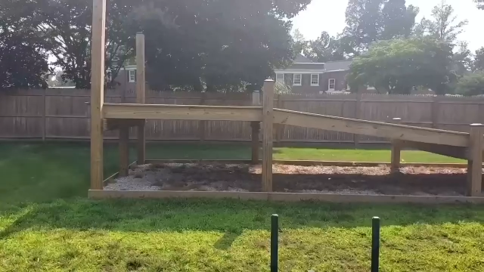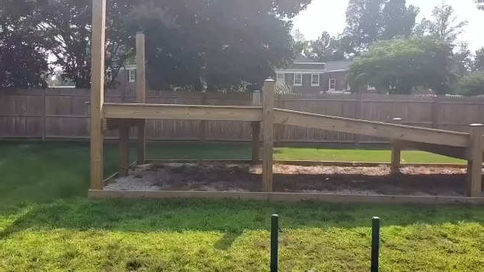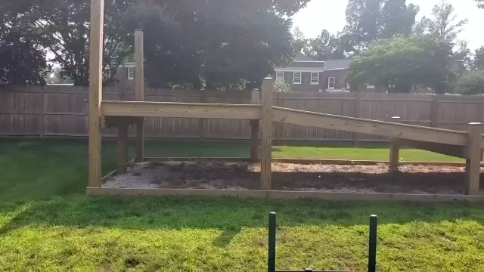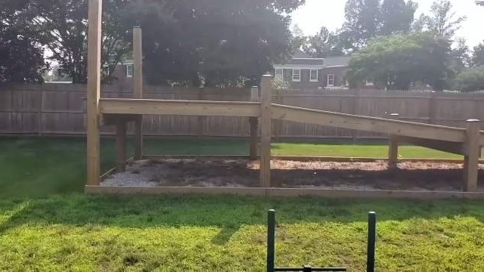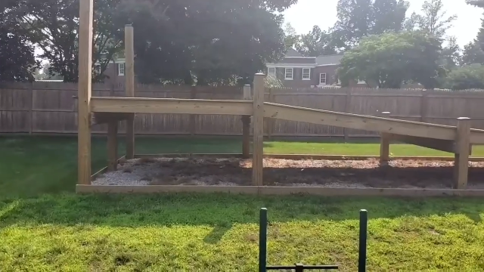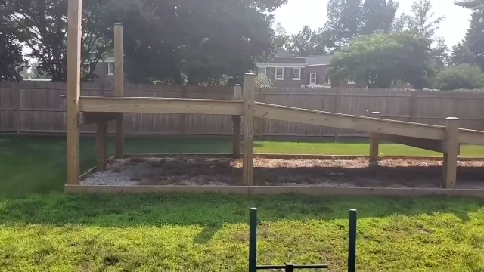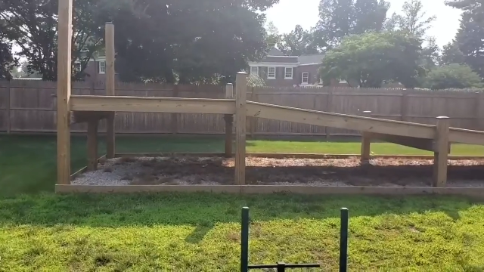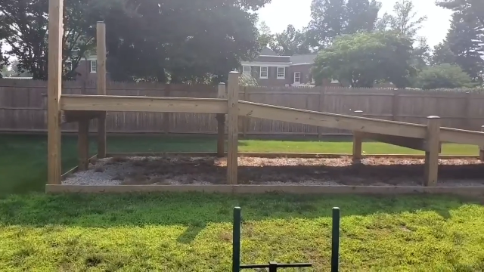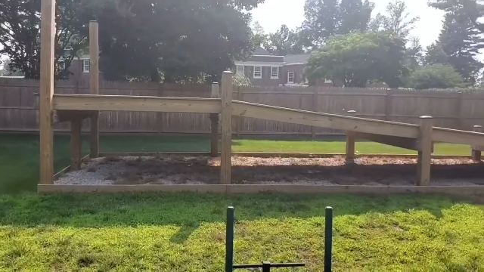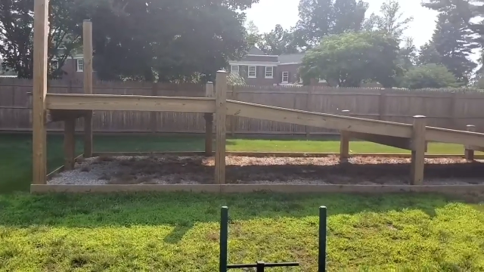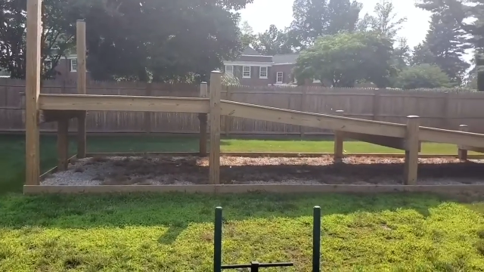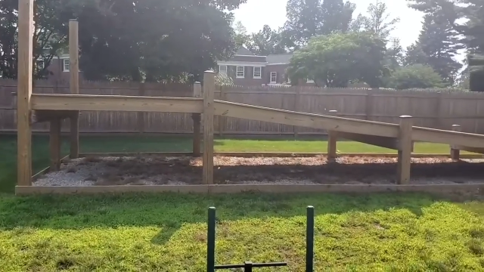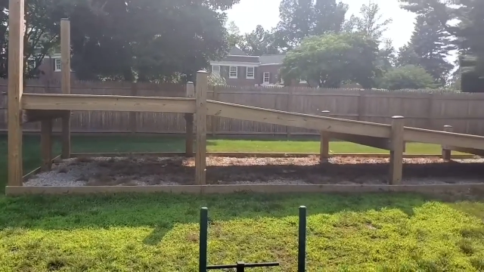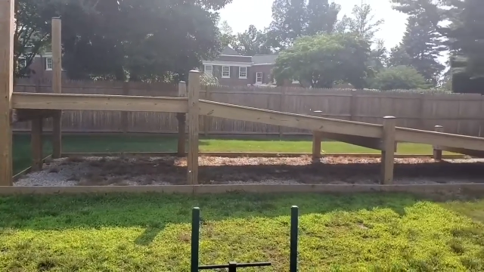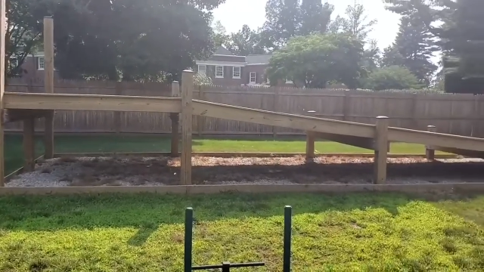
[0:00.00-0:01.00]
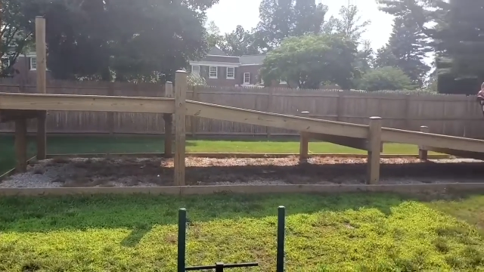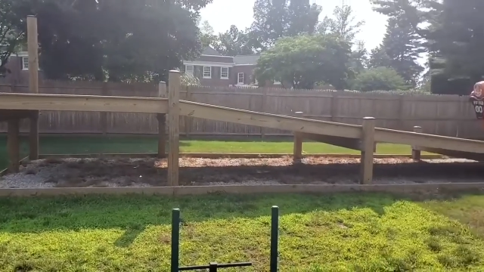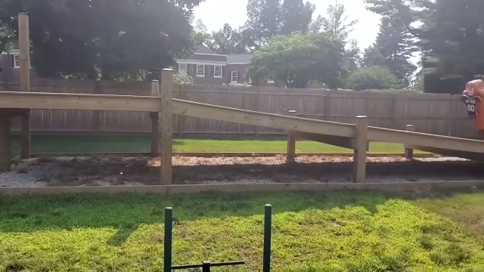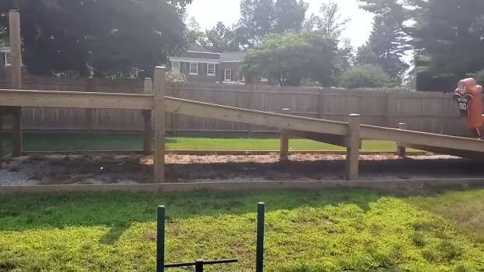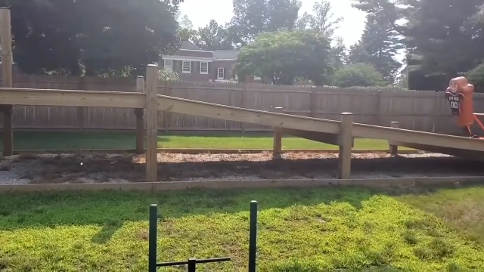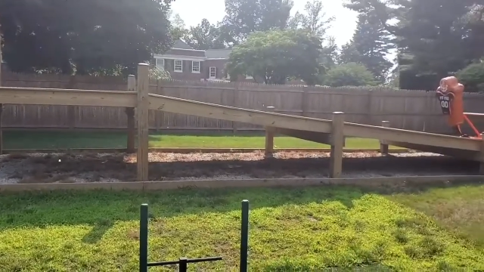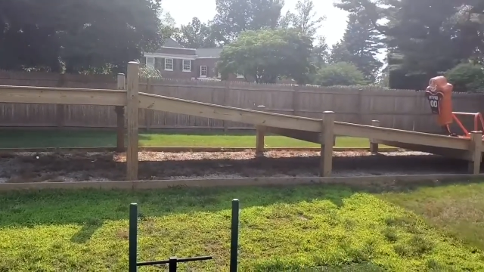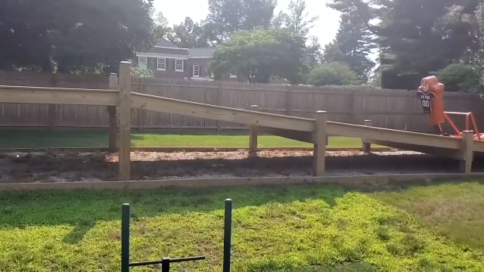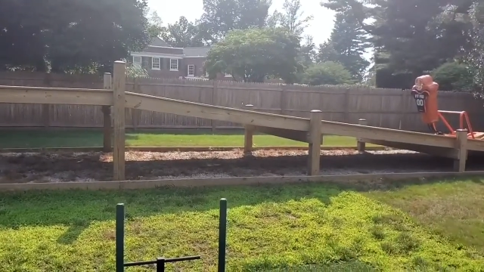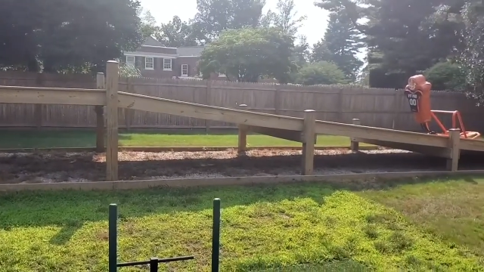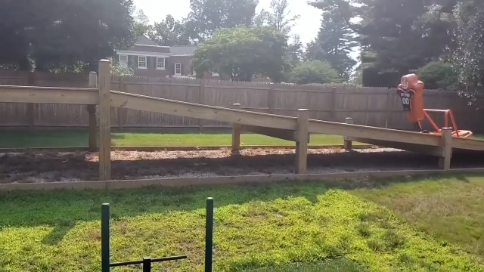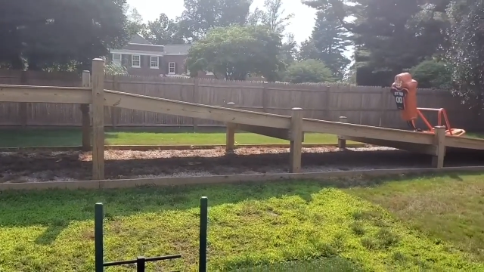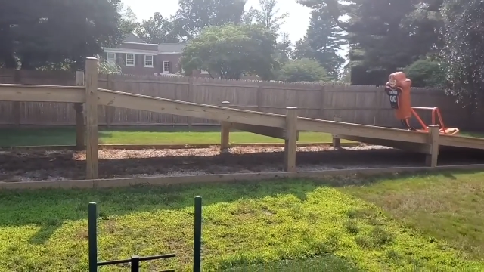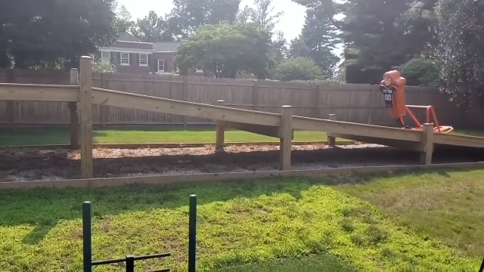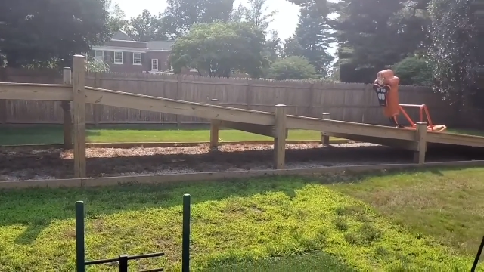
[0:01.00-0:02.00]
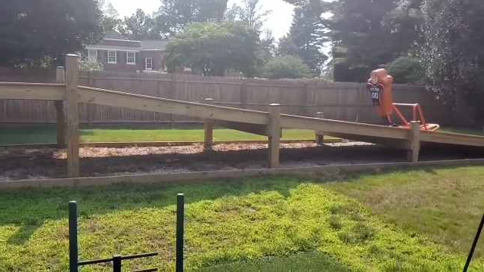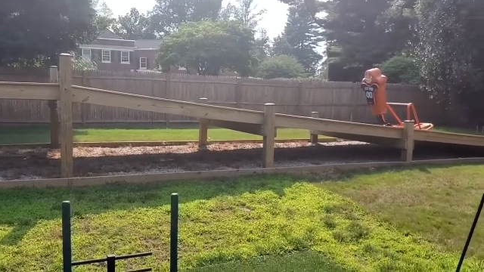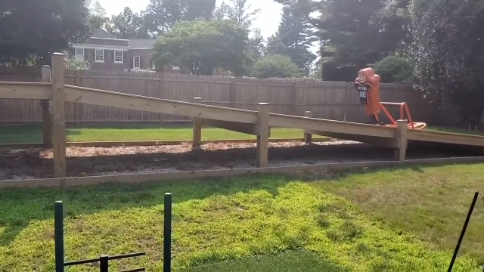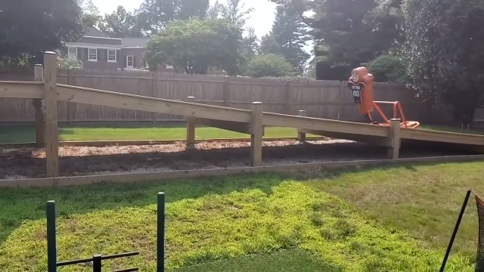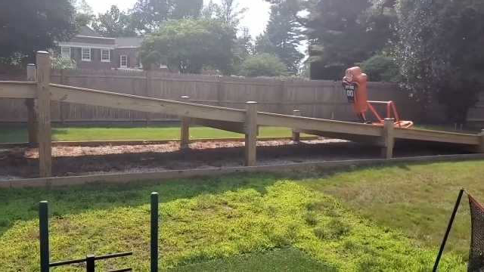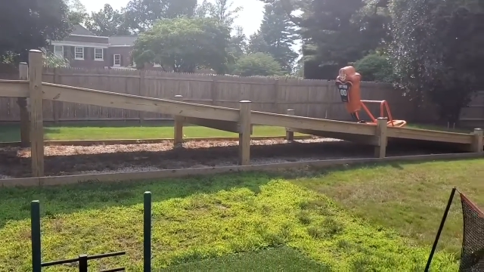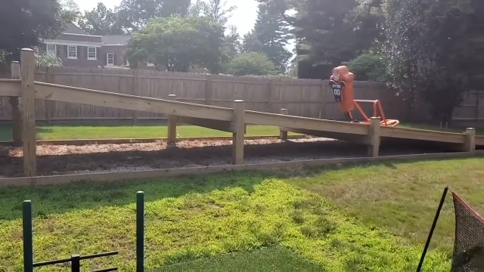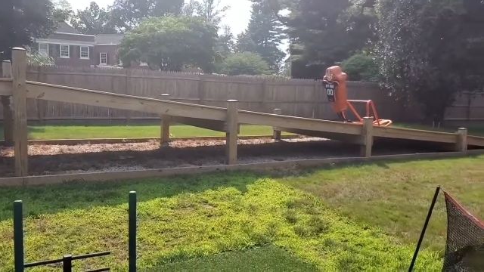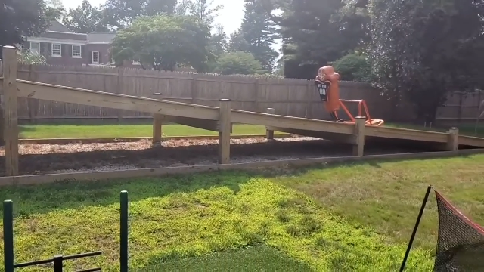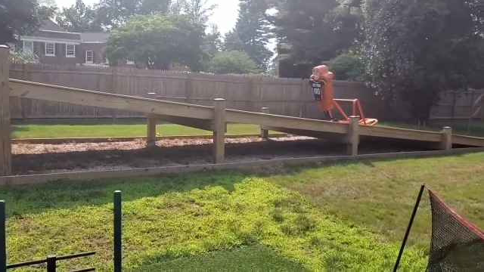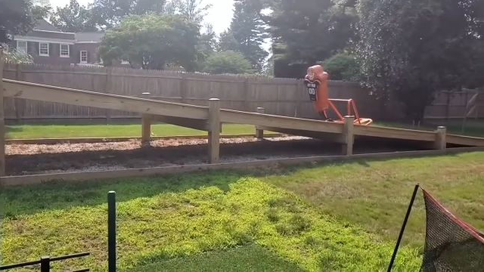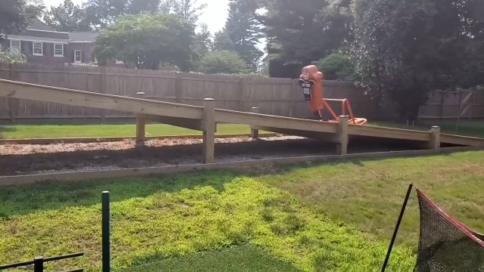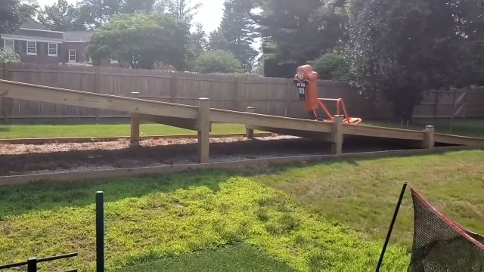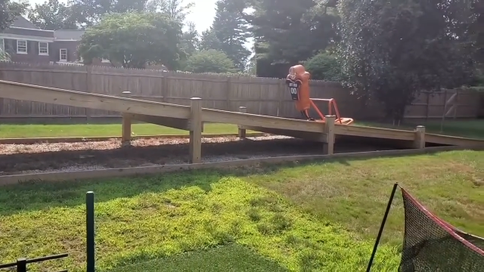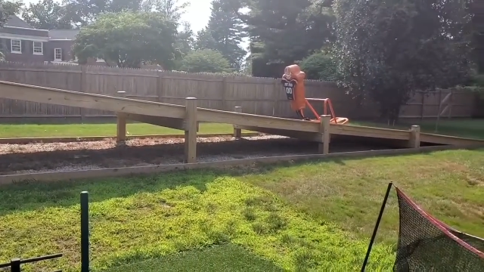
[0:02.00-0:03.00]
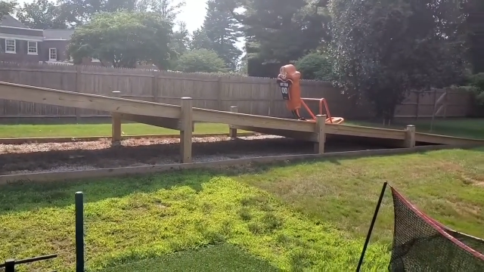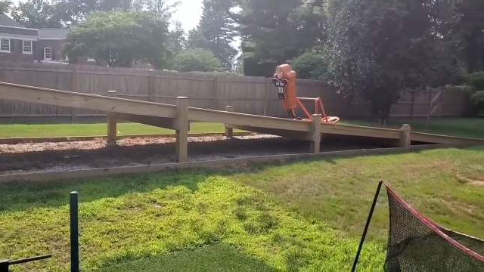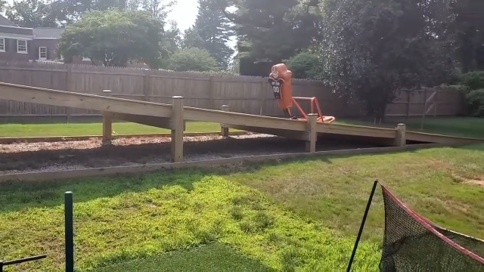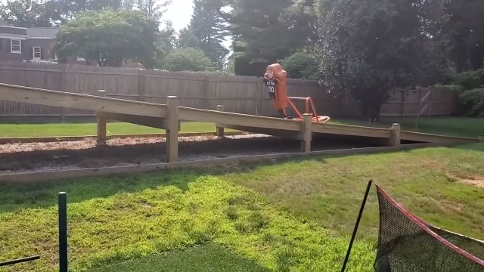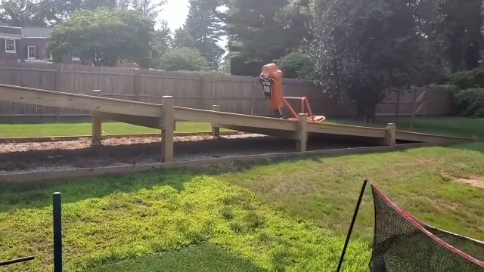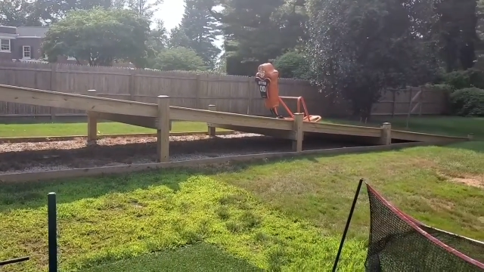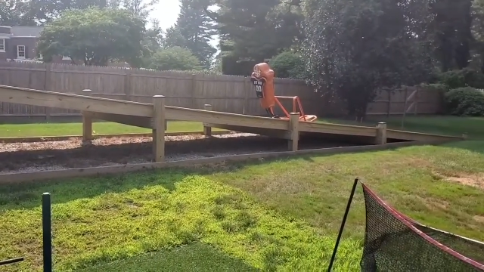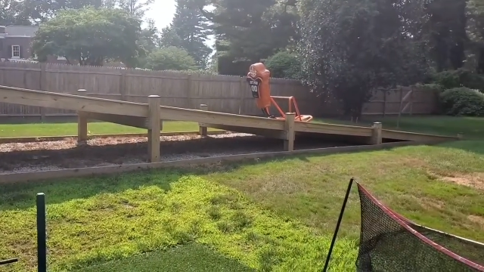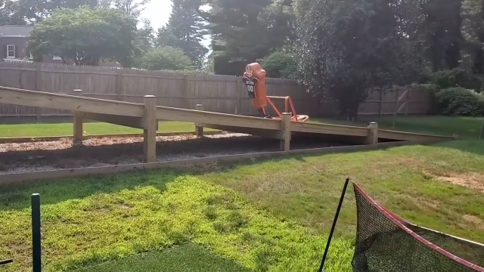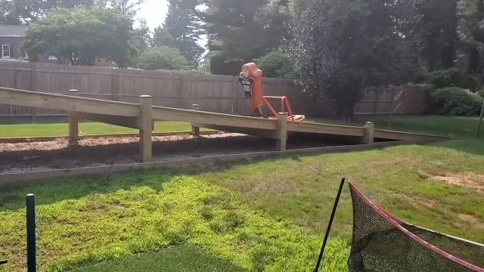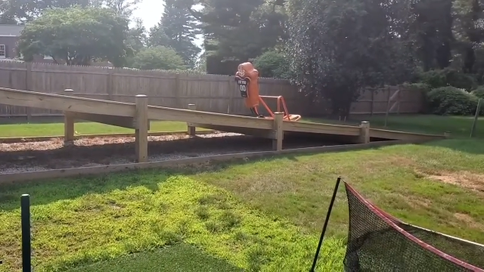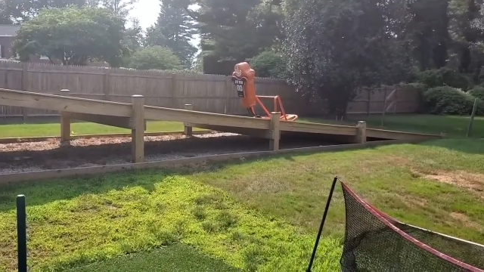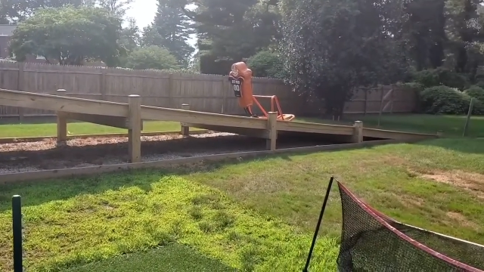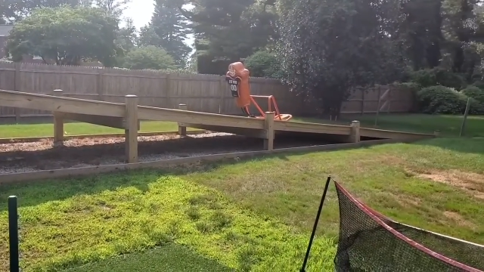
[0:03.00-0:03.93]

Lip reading: (no speaker visible)